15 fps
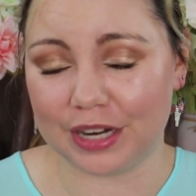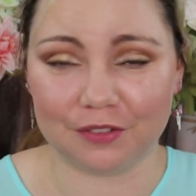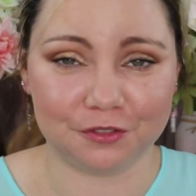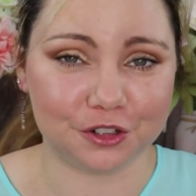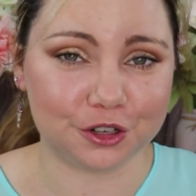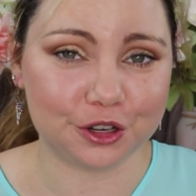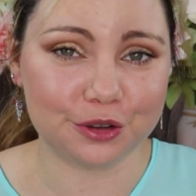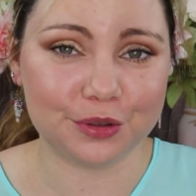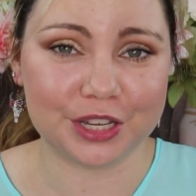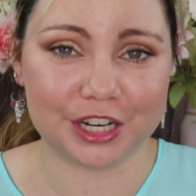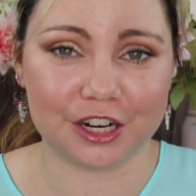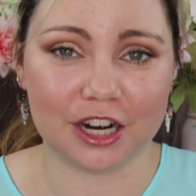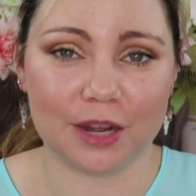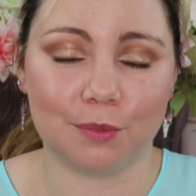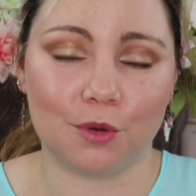And if you're new
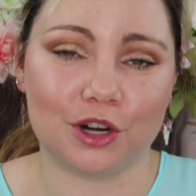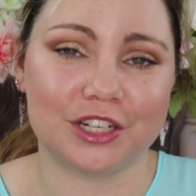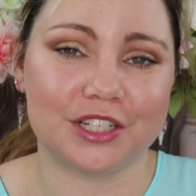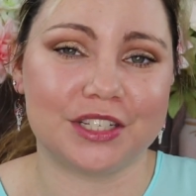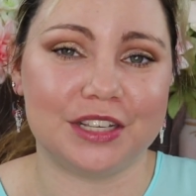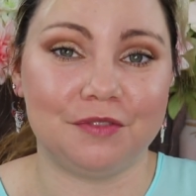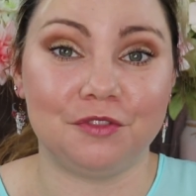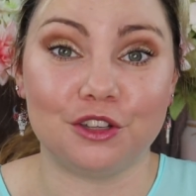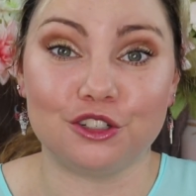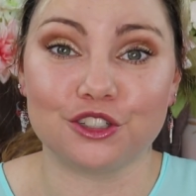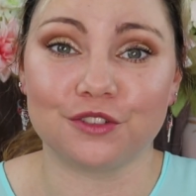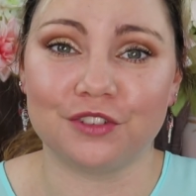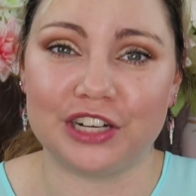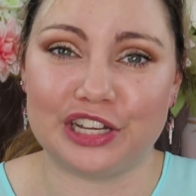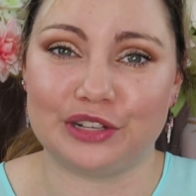here and want to see
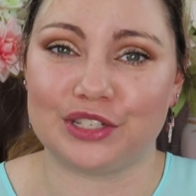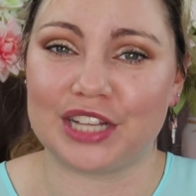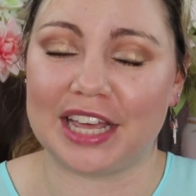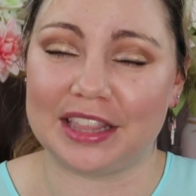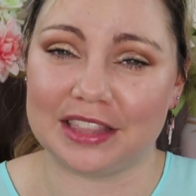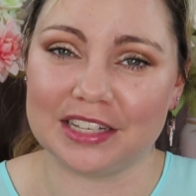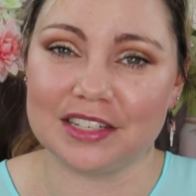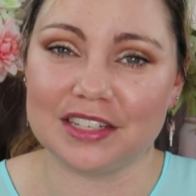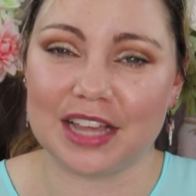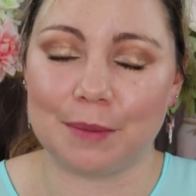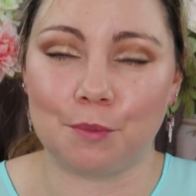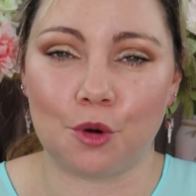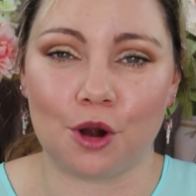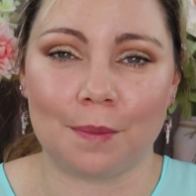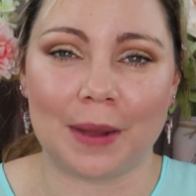future videos like this
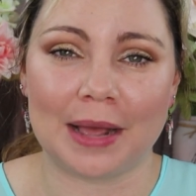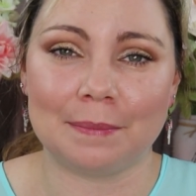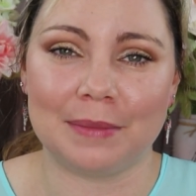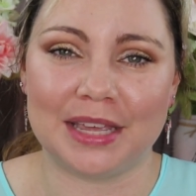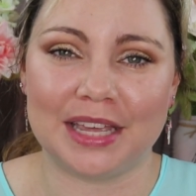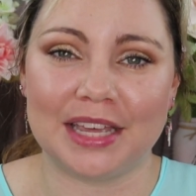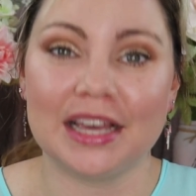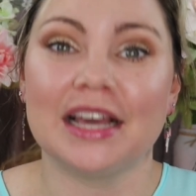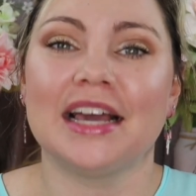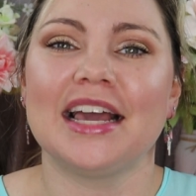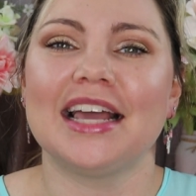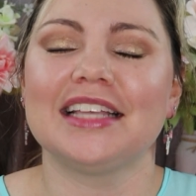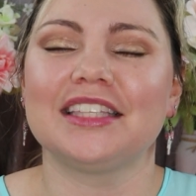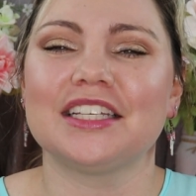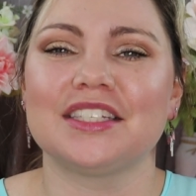and more by me,
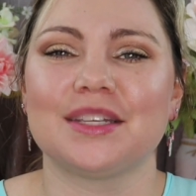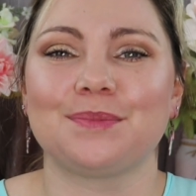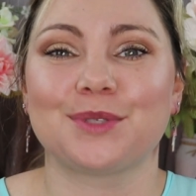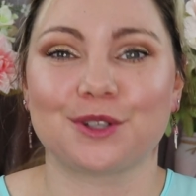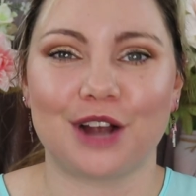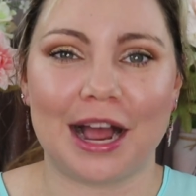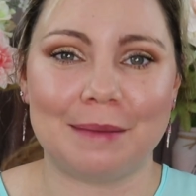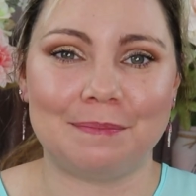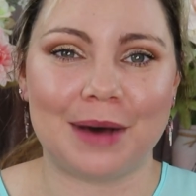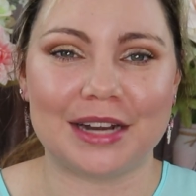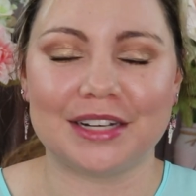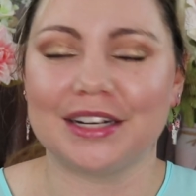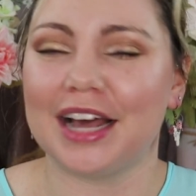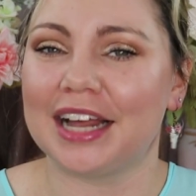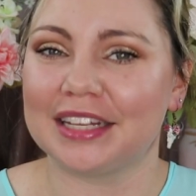hit the subscribe button.